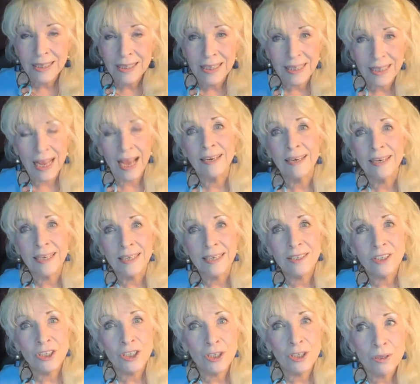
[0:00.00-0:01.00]
Did I
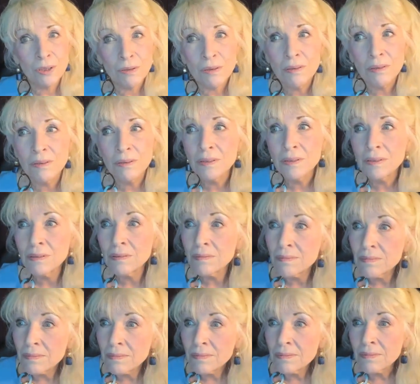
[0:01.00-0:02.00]
need to?
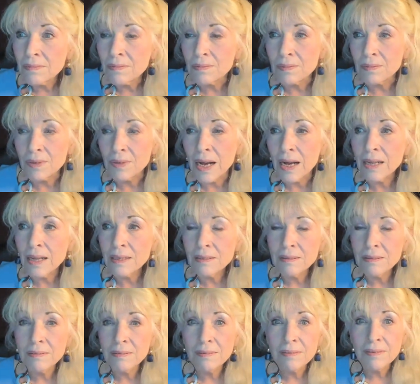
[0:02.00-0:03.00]

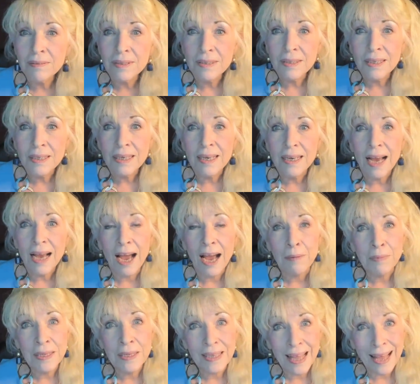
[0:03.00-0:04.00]
Well,
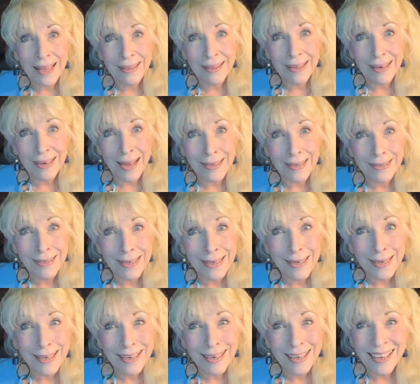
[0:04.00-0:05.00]
I'm glad that I
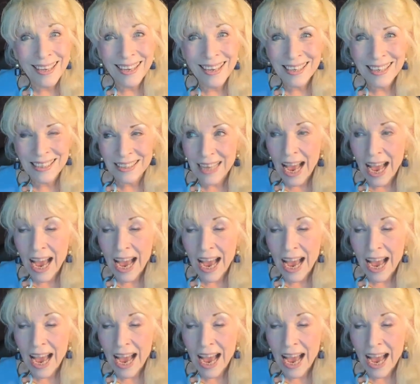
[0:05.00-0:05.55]
did because